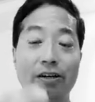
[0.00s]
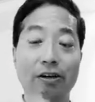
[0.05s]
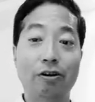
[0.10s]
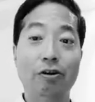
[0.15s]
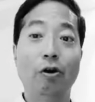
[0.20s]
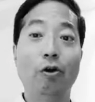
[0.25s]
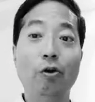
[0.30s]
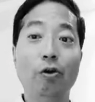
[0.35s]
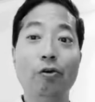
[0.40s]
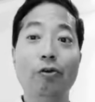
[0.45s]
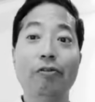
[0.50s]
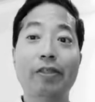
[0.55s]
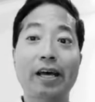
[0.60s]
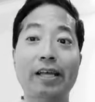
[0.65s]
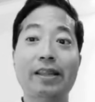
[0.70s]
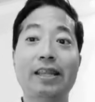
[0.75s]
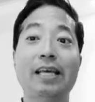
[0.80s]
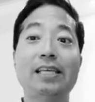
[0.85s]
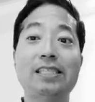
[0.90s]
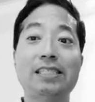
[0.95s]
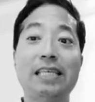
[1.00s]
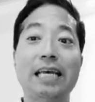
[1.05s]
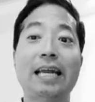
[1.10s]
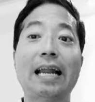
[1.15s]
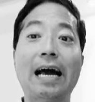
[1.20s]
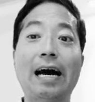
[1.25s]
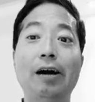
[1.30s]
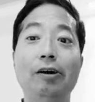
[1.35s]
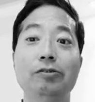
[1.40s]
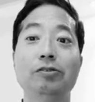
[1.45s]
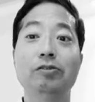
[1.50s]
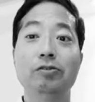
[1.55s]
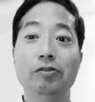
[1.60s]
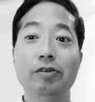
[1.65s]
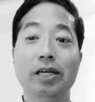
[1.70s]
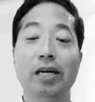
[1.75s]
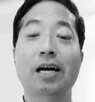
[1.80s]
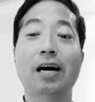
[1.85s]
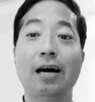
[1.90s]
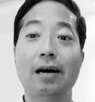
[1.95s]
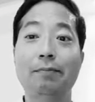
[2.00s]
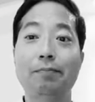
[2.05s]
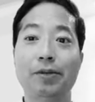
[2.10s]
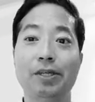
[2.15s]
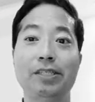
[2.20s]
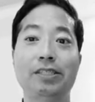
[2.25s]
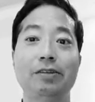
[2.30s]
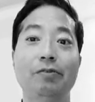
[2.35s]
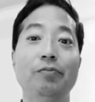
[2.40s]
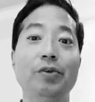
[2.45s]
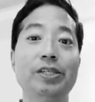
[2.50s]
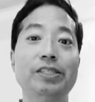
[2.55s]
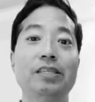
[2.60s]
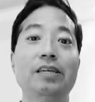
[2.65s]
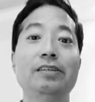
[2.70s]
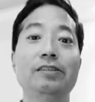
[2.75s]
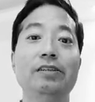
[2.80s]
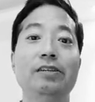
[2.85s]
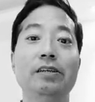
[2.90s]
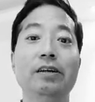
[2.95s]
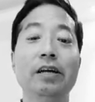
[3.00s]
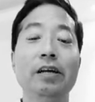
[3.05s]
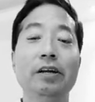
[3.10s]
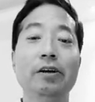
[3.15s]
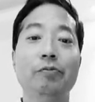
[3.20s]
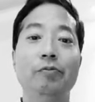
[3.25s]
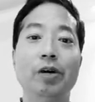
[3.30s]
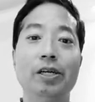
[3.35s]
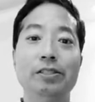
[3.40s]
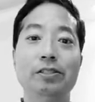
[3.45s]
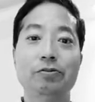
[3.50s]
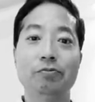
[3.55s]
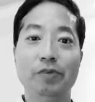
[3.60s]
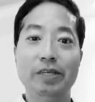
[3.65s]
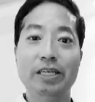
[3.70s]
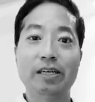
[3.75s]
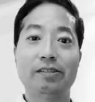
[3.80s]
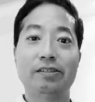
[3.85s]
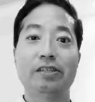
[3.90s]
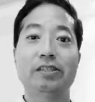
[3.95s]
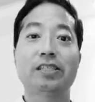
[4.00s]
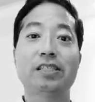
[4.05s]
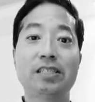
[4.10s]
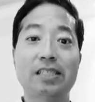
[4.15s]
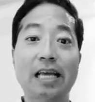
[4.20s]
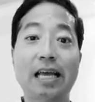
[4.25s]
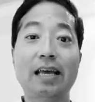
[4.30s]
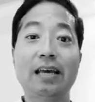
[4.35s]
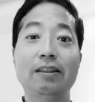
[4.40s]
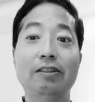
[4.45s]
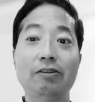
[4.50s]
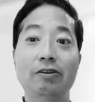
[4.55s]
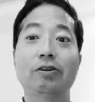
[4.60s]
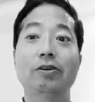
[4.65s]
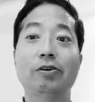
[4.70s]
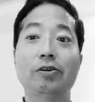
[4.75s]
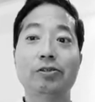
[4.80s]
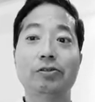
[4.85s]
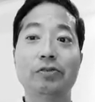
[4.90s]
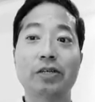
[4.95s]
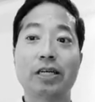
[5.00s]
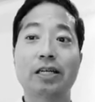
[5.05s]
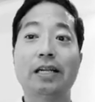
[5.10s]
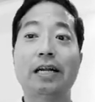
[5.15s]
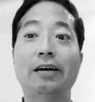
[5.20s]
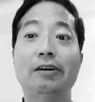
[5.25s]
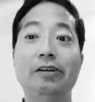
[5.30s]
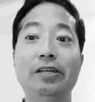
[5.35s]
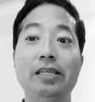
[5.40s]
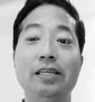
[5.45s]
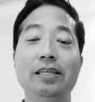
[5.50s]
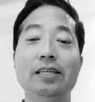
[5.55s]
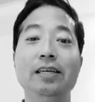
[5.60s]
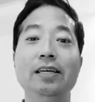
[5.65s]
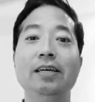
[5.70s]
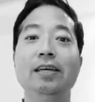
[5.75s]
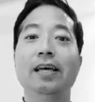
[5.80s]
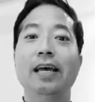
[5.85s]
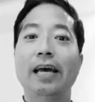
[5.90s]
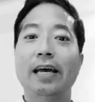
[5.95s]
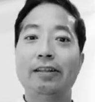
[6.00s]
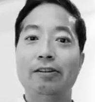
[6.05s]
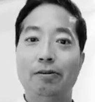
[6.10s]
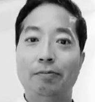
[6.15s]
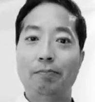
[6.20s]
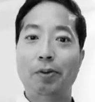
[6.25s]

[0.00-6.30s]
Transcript: goal that they set out to accomplish. And once we understand their goals with clarity and their